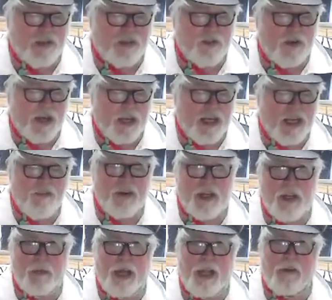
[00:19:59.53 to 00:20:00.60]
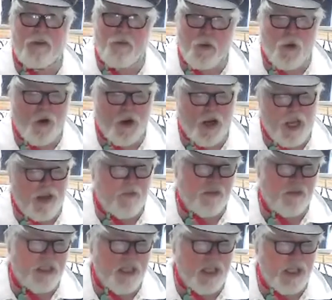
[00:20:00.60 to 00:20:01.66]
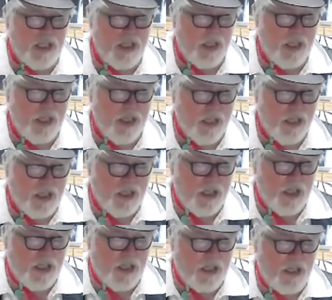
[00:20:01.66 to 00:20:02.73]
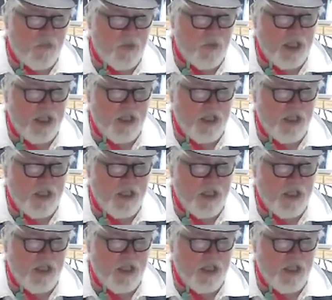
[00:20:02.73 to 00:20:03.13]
So I give it about a 4 out of a 10. Then we get